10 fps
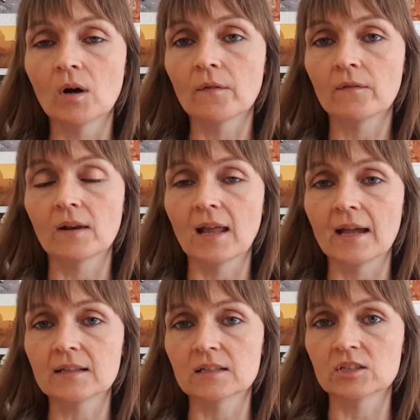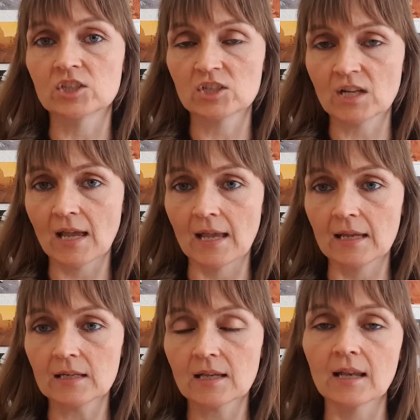of light and
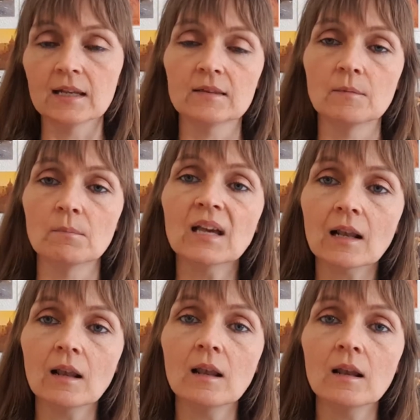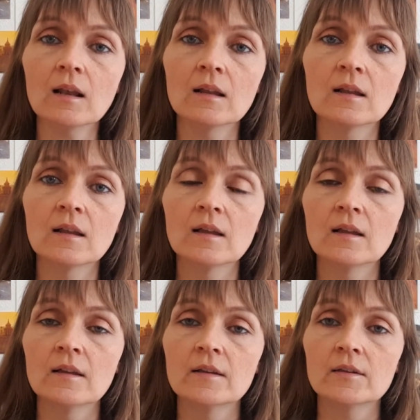shade, and in the middle
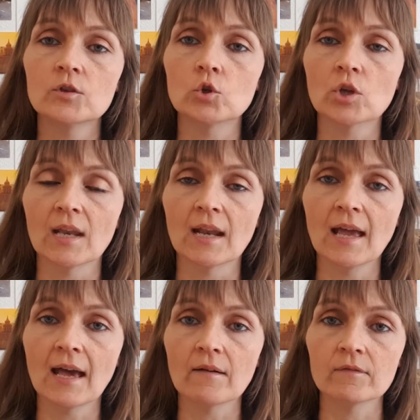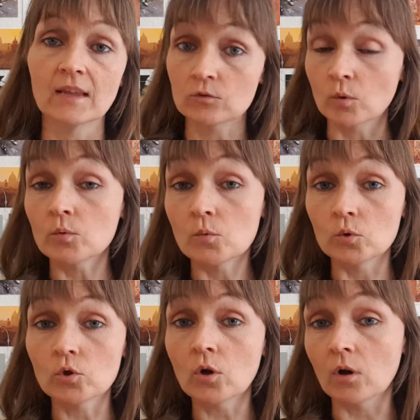you can have, that's what we
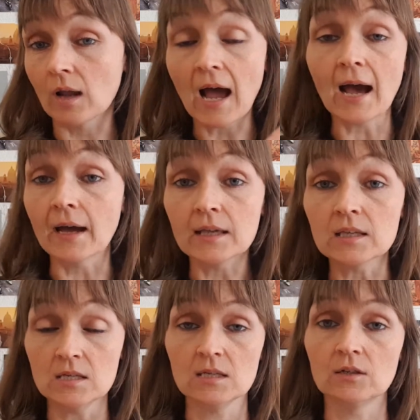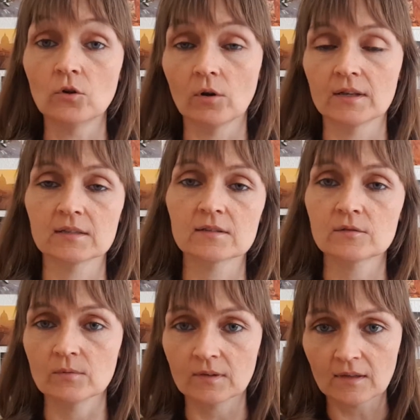would call high key
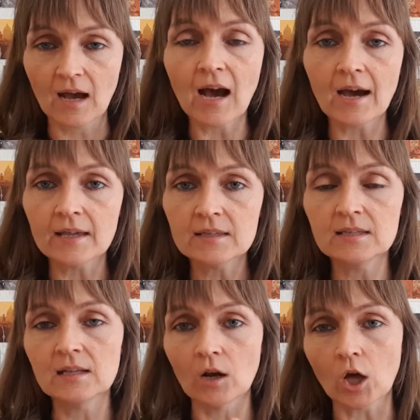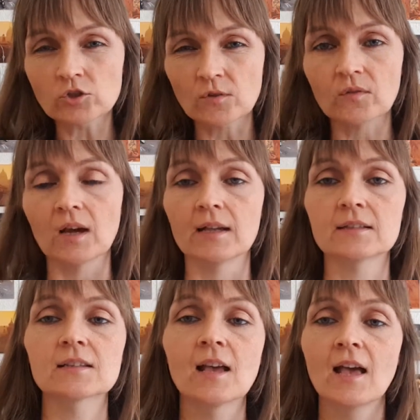drawings, with high key, lots of
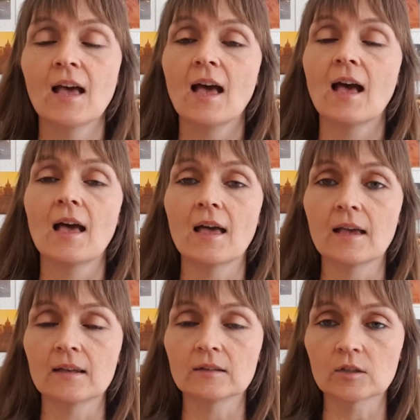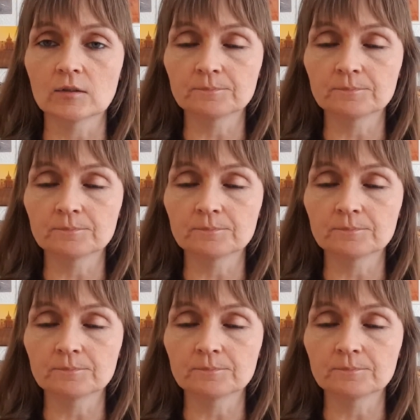light. And